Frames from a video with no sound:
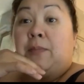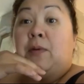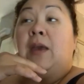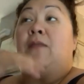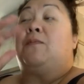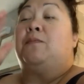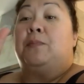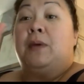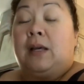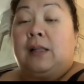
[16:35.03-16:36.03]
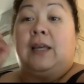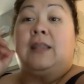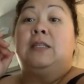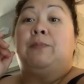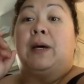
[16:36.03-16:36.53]
Okay, click
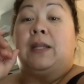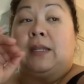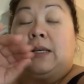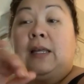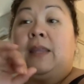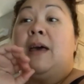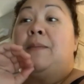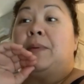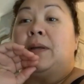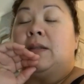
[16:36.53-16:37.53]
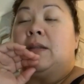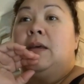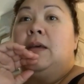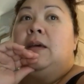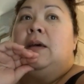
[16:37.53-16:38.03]
this button, click that button.
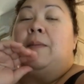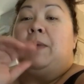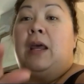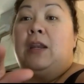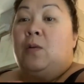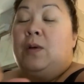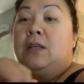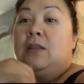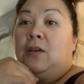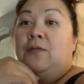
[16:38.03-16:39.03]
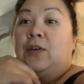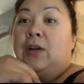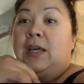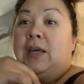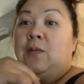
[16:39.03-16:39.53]
I mean, I know we did the
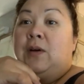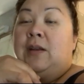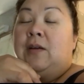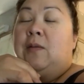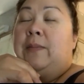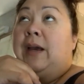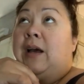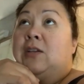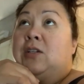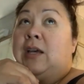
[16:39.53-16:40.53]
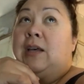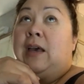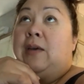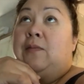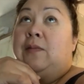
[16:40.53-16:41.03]
ConvertKit one. Oh my gosh,
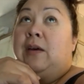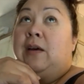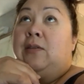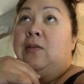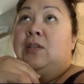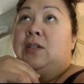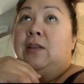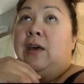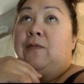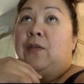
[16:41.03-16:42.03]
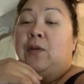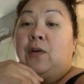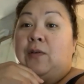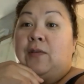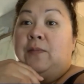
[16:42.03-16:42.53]
I there's still that
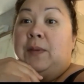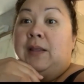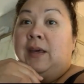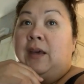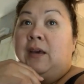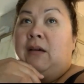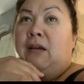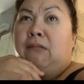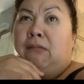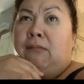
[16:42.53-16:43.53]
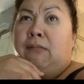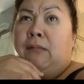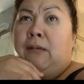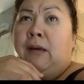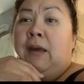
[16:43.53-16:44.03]
photo of me like going,
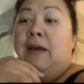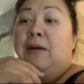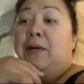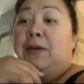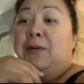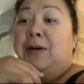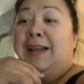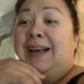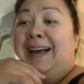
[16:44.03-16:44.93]
well, you.